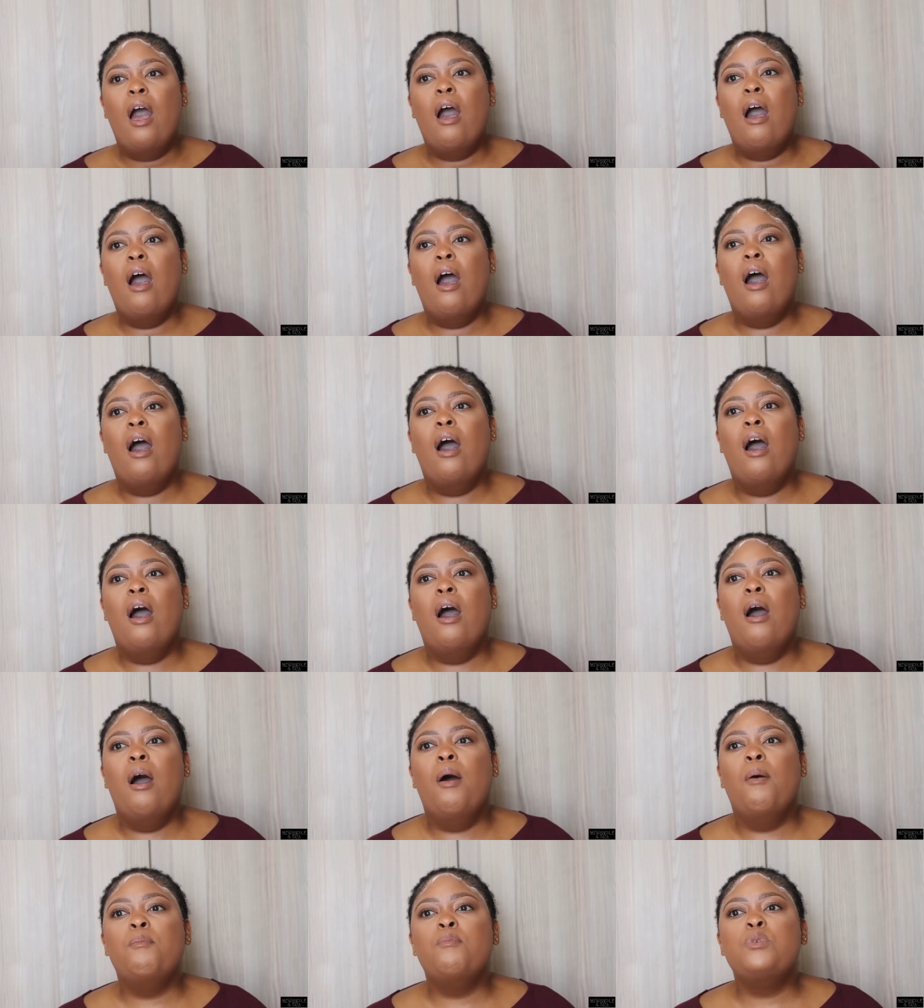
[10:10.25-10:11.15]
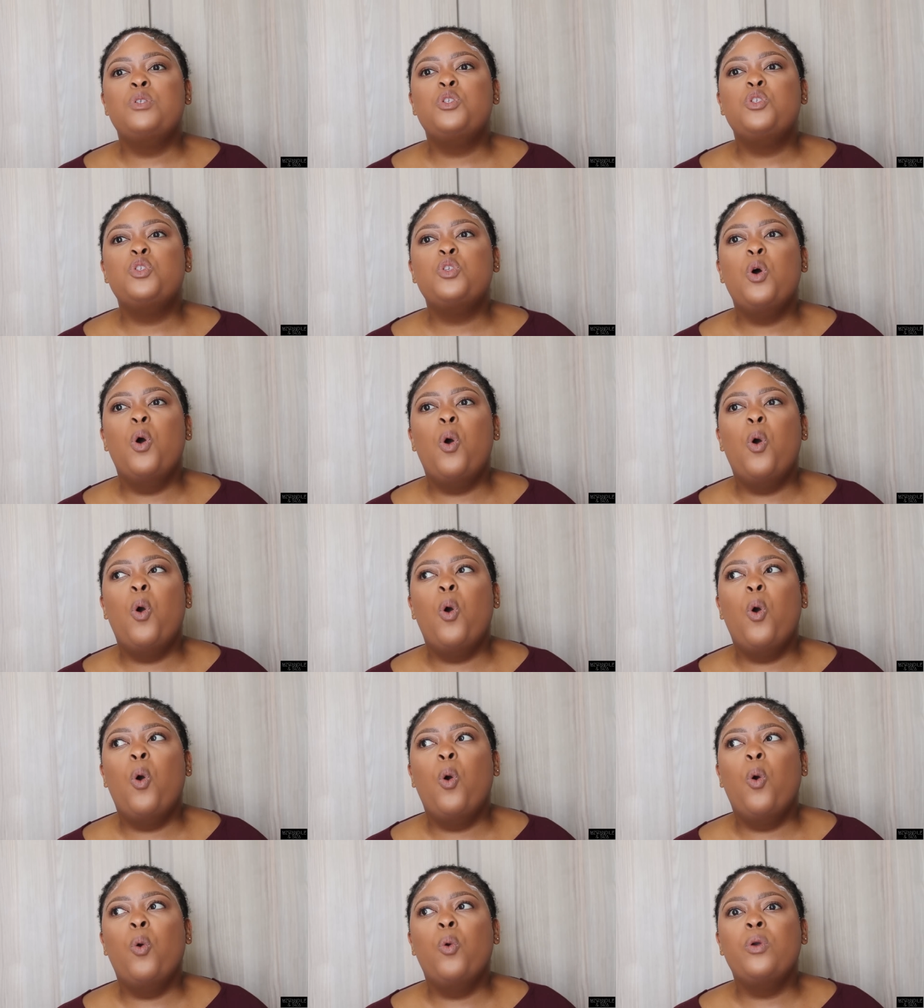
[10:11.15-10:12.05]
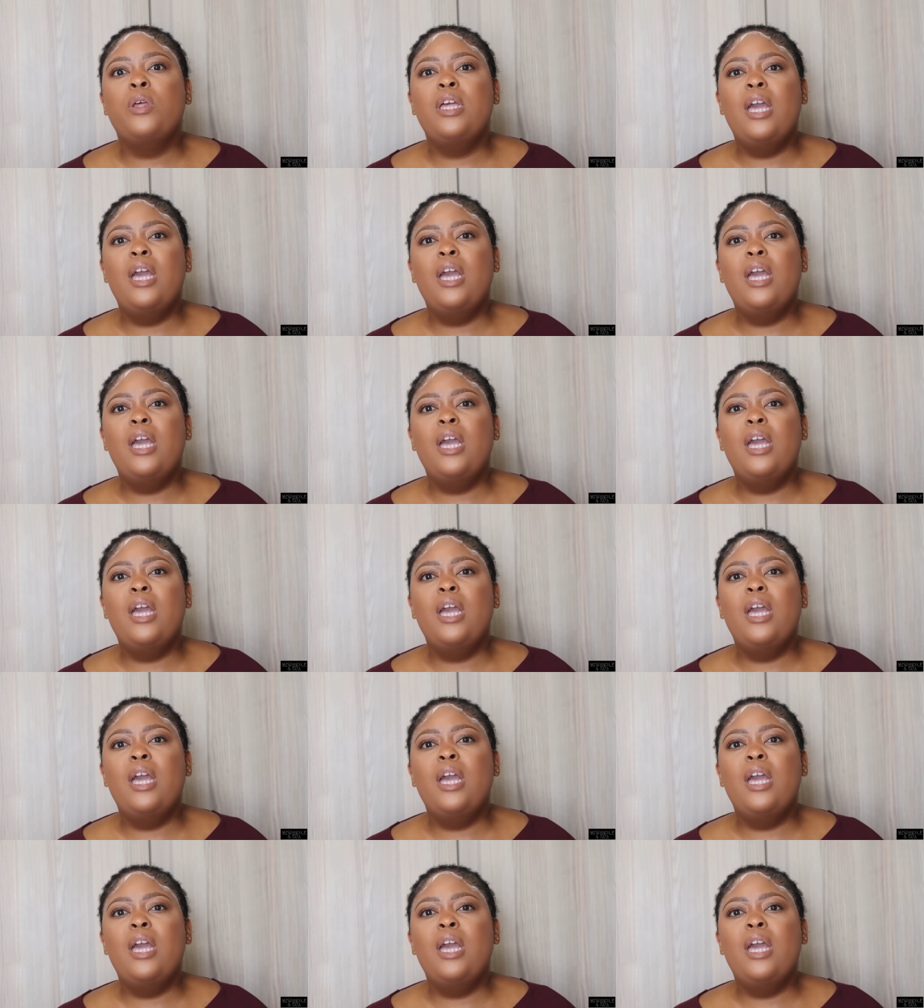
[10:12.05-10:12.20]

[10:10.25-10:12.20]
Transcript: um, so